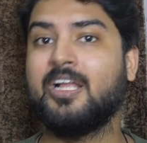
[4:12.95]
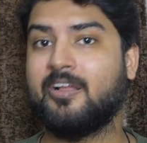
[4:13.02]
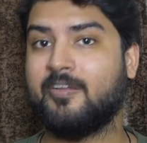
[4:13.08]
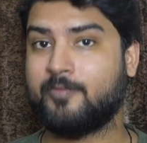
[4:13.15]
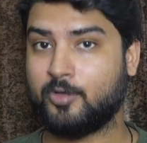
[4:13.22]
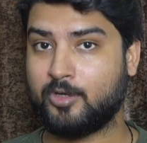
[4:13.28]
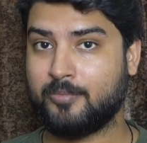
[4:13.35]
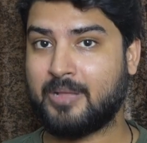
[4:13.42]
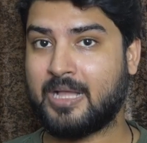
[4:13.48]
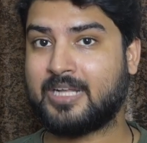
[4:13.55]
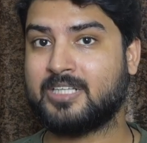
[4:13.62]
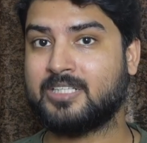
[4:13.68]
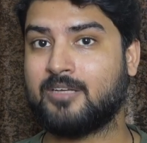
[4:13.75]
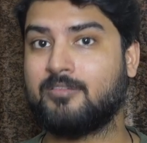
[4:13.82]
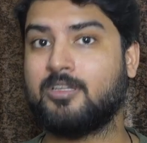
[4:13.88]
If you're a
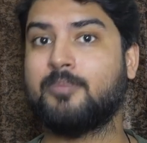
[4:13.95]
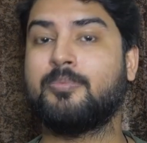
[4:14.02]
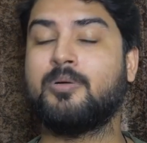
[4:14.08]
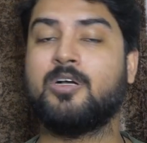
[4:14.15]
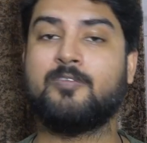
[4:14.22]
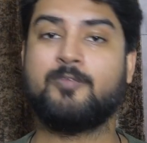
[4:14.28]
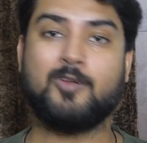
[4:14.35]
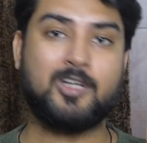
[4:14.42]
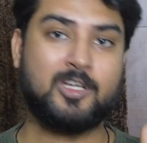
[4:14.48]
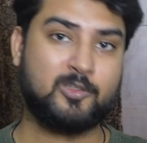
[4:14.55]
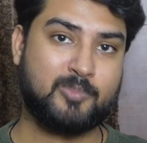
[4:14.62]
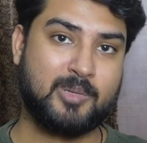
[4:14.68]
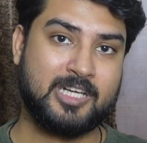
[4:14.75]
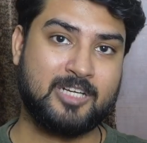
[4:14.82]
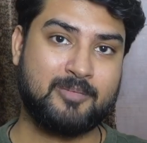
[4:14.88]
backend developer, if you're an
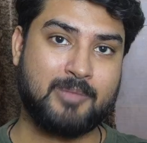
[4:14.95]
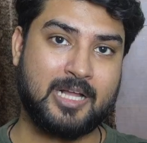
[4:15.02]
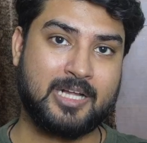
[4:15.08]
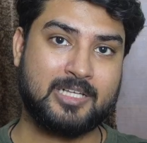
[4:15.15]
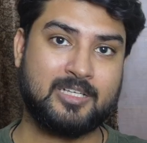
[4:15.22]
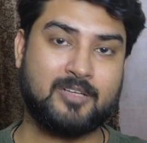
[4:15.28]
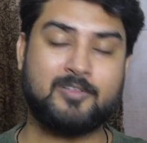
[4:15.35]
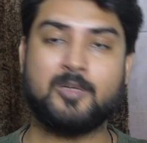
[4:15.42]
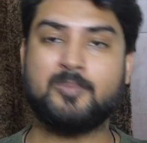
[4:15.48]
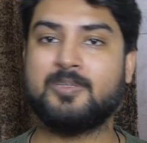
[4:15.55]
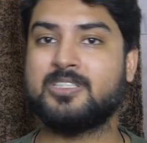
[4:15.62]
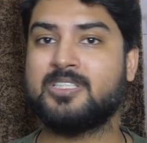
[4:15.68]
aspiring backend developer,